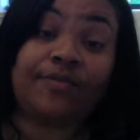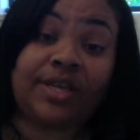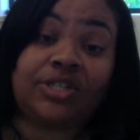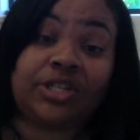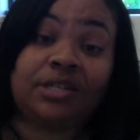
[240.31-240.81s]

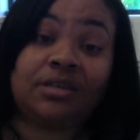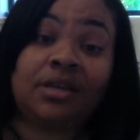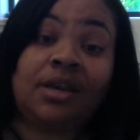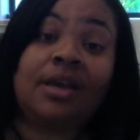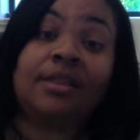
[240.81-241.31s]
vision
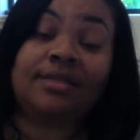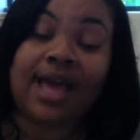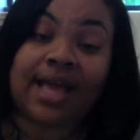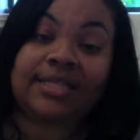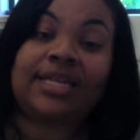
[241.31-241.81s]

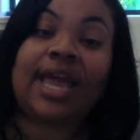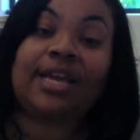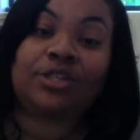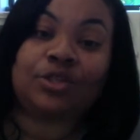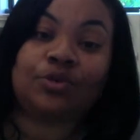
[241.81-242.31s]
that
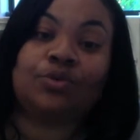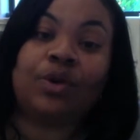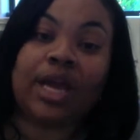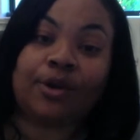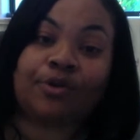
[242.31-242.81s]
takes you
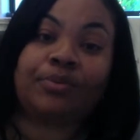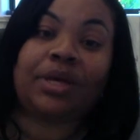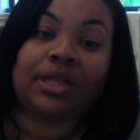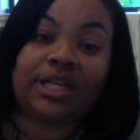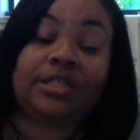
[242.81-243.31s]

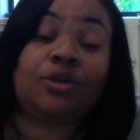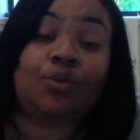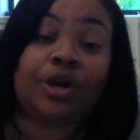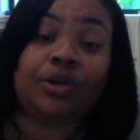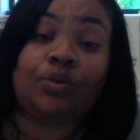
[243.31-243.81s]
incrementally to
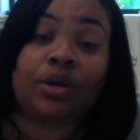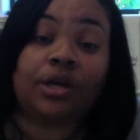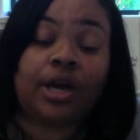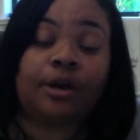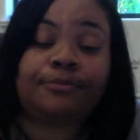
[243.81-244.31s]
where you want to
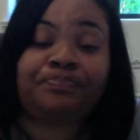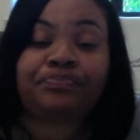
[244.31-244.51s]
go.